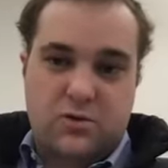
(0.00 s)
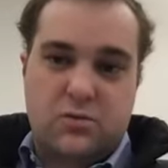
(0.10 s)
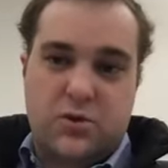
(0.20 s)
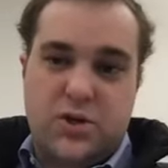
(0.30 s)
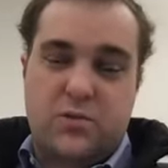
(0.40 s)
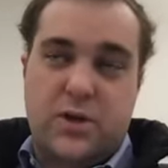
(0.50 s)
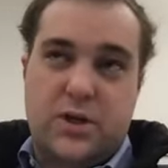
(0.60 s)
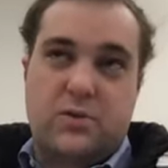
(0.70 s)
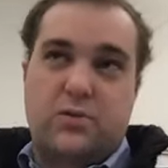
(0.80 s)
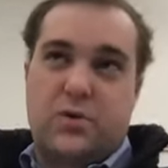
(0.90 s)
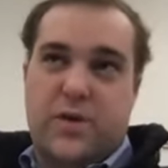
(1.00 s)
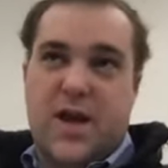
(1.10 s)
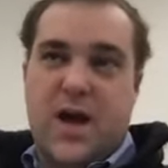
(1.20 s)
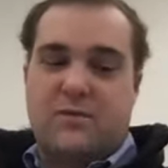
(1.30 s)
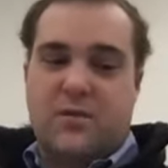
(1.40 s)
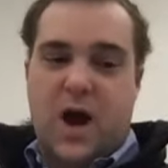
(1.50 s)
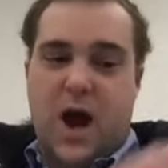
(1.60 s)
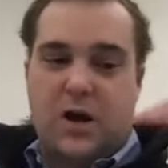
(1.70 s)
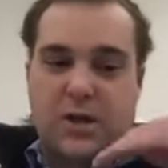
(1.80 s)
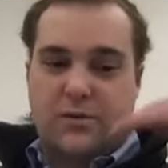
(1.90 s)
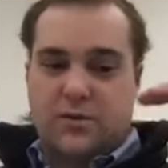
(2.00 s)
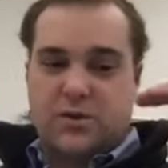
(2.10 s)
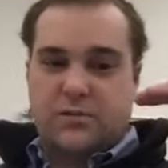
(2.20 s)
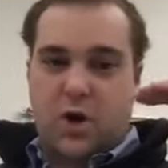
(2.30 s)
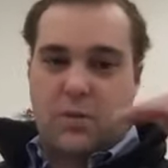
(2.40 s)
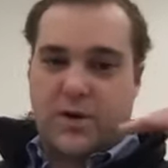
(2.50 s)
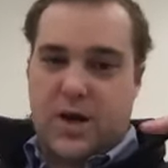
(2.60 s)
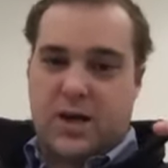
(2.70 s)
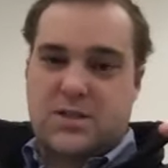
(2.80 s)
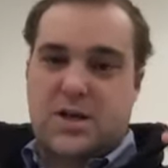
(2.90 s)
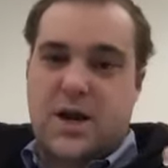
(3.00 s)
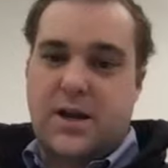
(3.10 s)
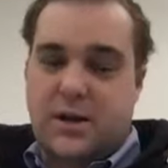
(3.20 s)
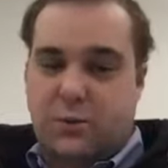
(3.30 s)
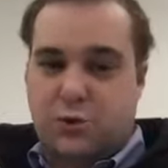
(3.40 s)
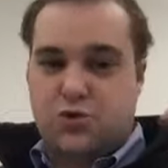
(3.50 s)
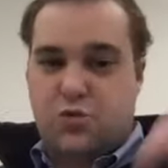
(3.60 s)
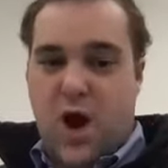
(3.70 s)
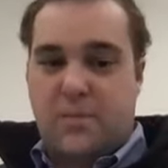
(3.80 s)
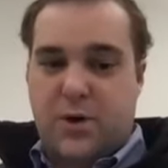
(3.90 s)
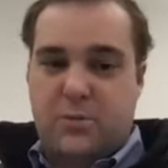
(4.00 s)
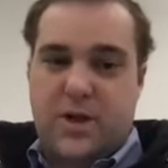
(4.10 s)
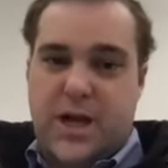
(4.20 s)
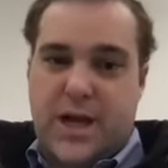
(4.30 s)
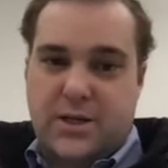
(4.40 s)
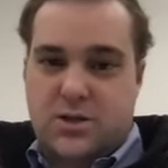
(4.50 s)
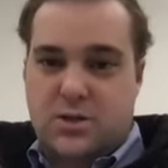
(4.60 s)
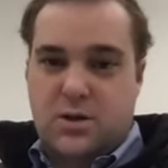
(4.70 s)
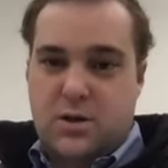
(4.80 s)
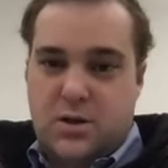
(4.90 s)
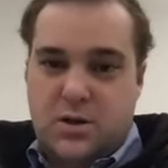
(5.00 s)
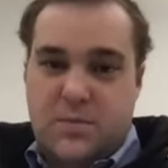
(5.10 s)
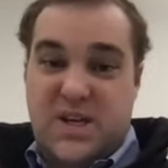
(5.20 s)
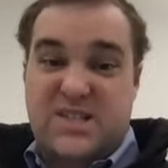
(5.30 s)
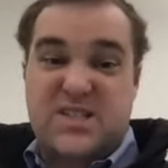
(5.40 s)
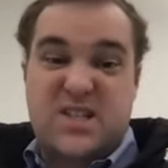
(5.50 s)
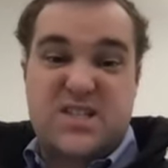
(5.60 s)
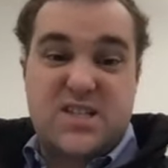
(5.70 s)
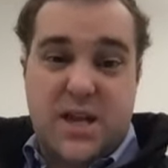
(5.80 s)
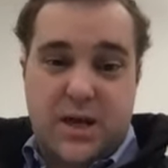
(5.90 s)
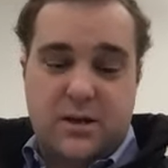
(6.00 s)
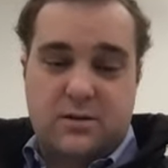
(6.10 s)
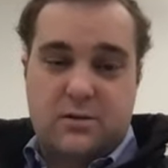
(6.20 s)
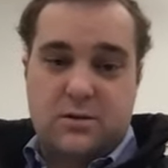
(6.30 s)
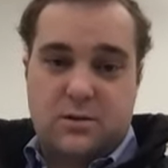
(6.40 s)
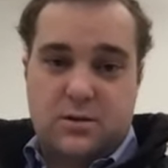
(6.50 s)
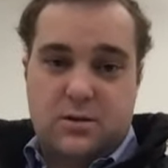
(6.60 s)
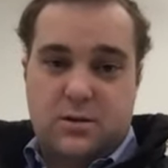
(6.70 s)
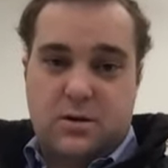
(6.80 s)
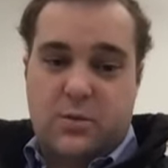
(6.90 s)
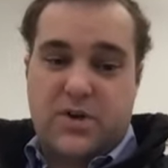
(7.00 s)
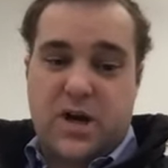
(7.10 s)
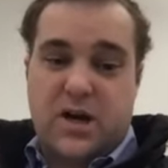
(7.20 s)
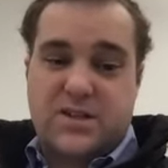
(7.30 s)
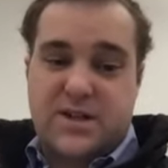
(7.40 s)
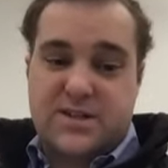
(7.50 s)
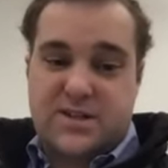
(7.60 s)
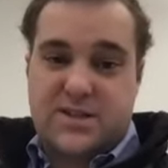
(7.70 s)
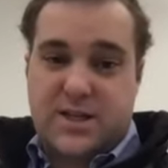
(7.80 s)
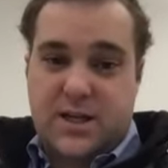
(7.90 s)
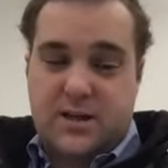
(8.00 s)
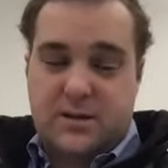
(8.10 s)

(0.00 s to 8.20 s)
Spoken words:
When we have higher levels of carbon dioxide, it will drop your pH because it's acidic. Carbon dioxide is acidic.